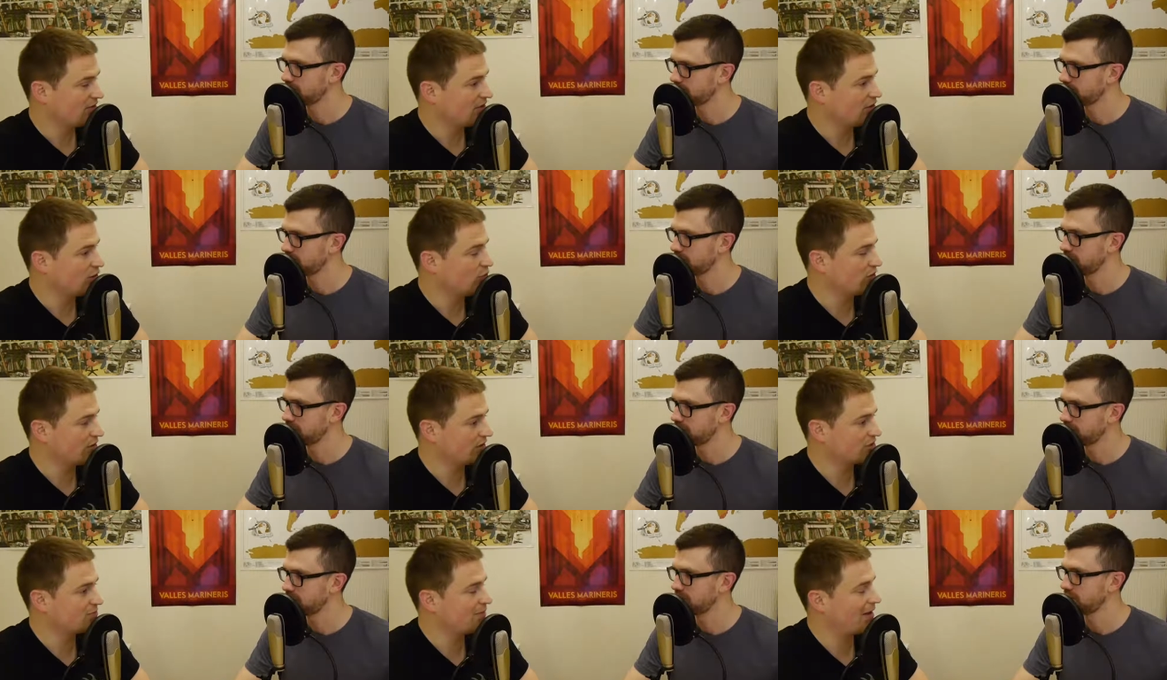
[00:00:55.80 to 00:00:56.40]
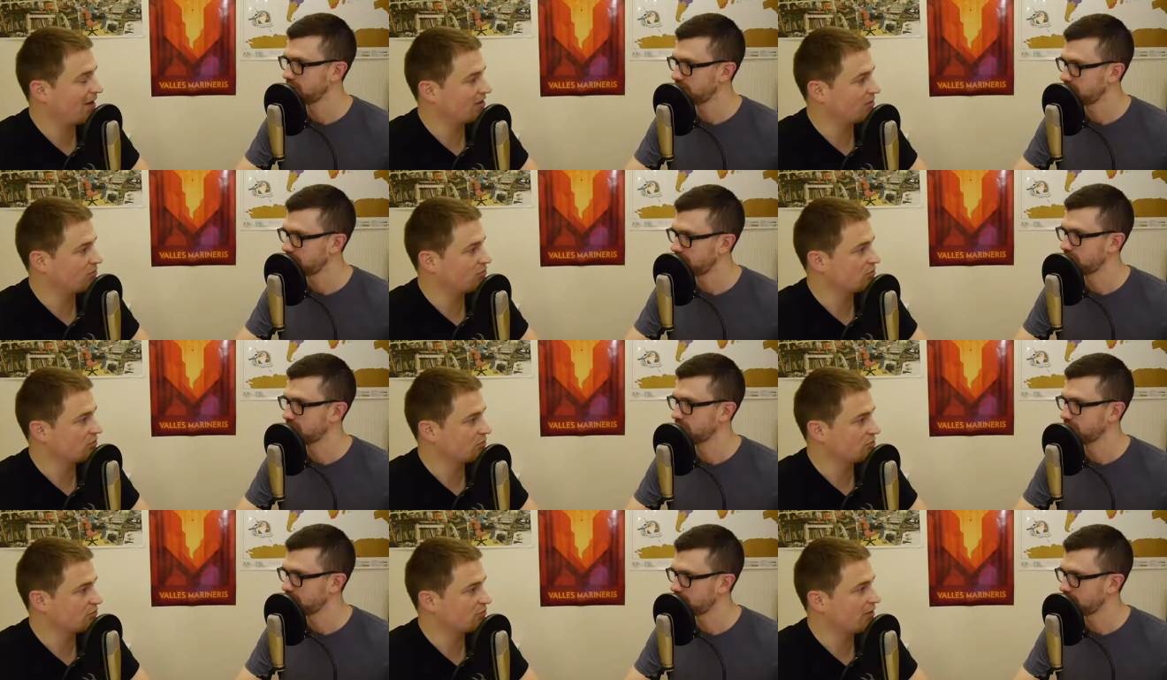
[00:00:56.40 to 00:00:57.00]
Speaker 1: You would expect them
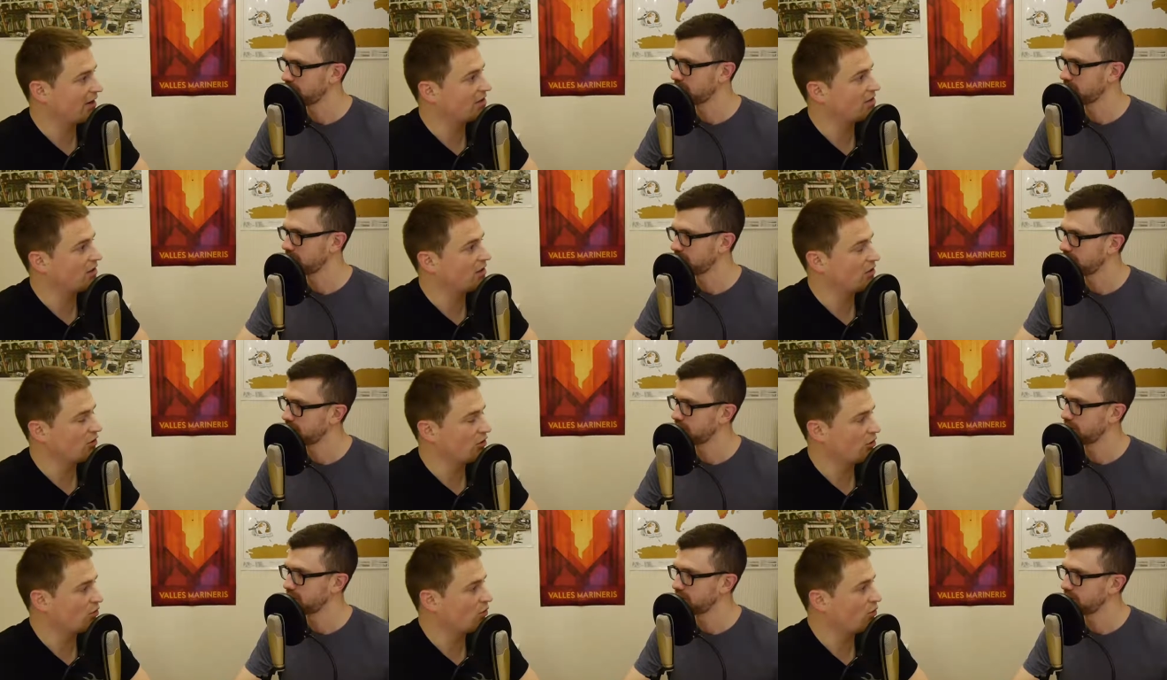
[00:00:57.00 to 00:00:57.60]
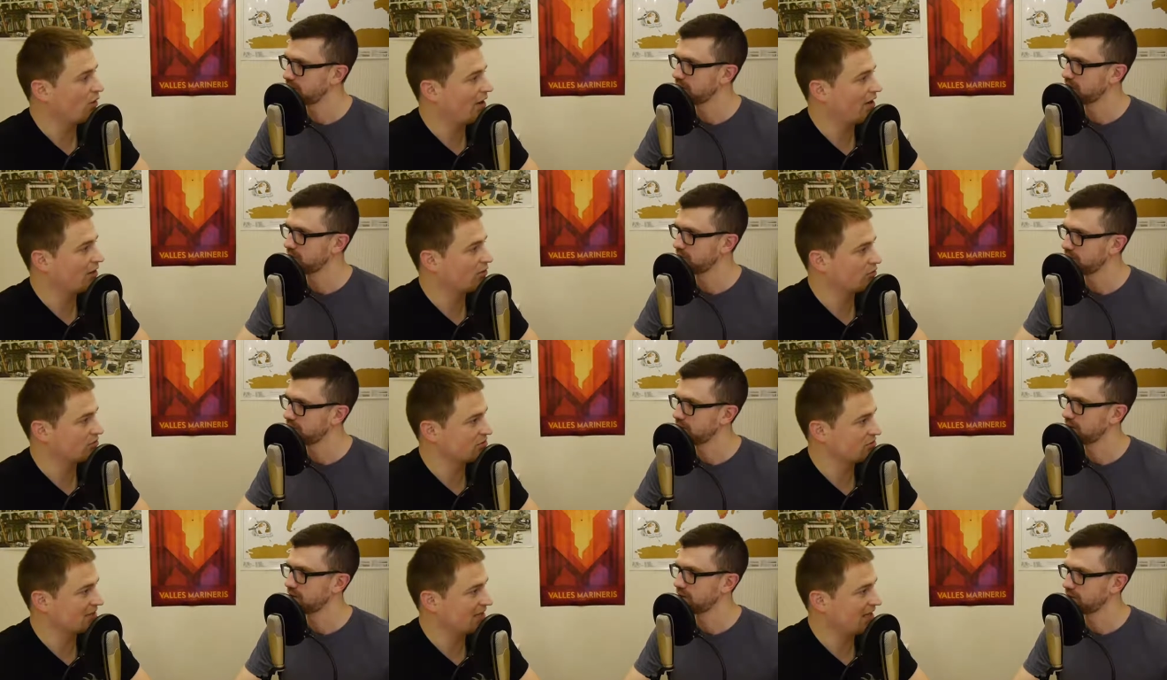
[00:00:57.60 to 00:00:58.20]
to have spread a long way
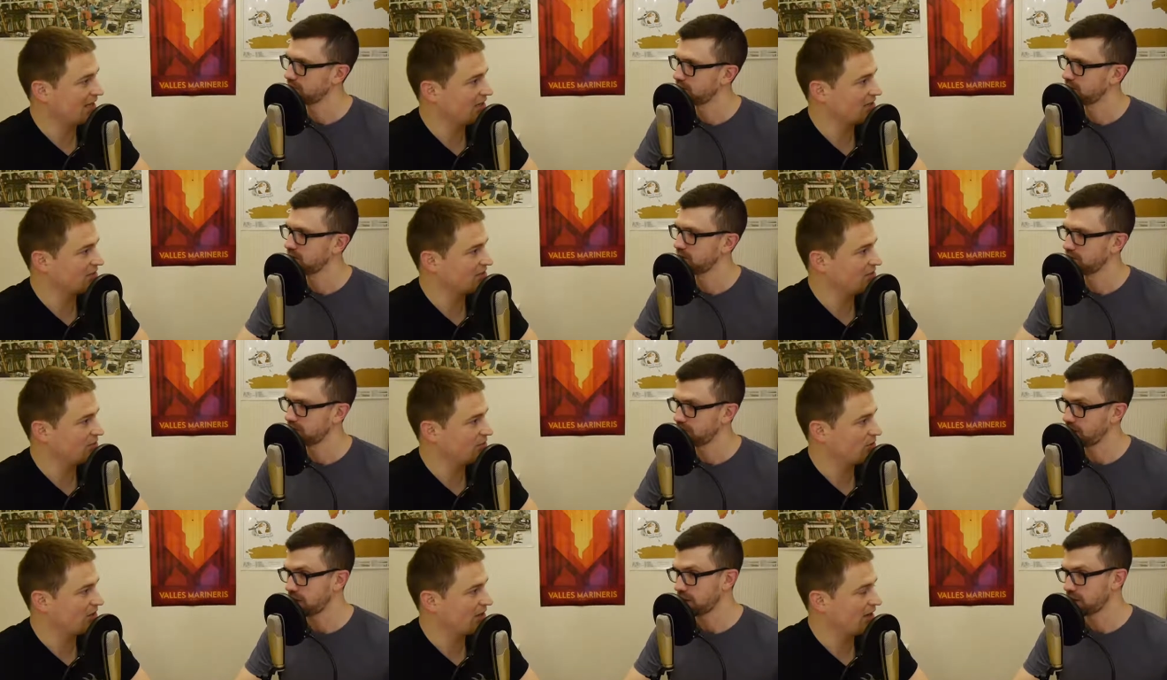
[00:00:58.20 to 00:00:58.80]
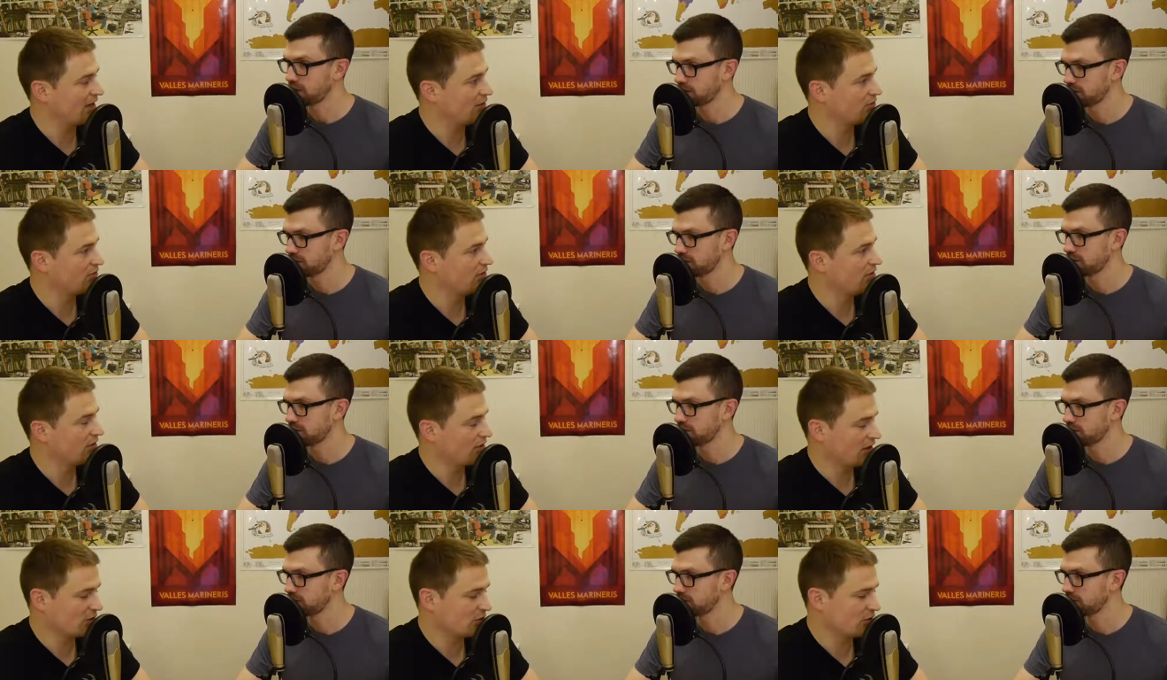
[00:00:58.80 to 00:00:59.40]
across the galaxy by yeah. now.
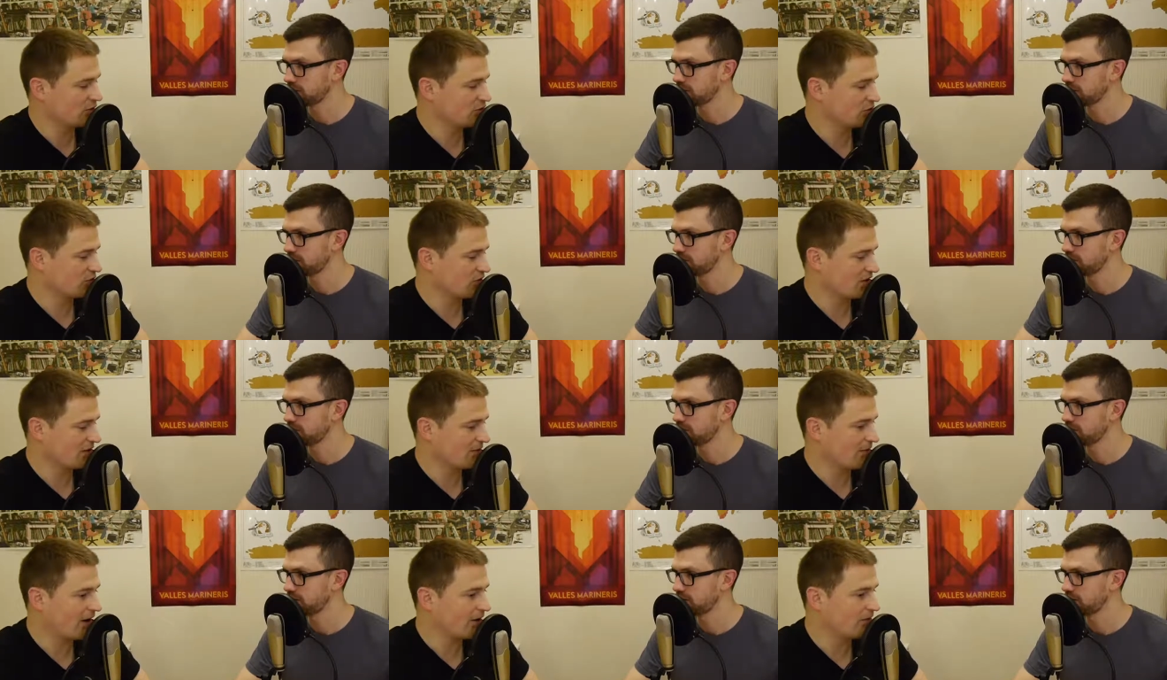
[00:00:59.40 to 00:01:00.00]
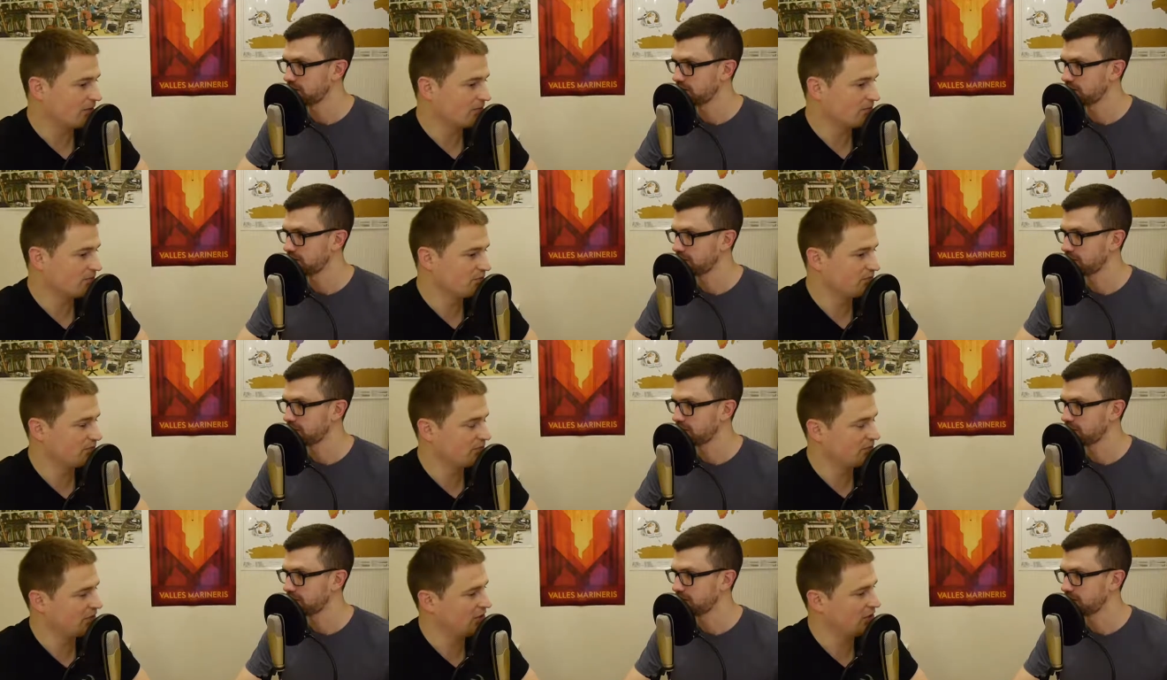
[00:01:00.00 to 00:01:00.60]
Like we are talking about
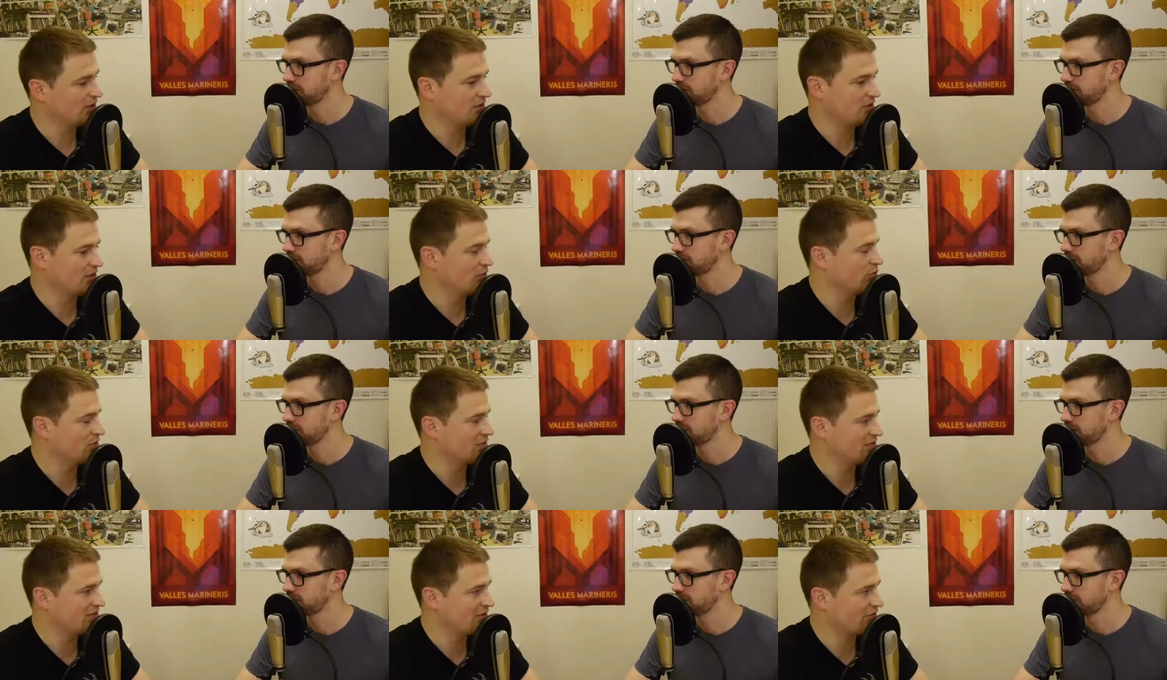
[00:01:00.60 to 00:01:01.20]
all these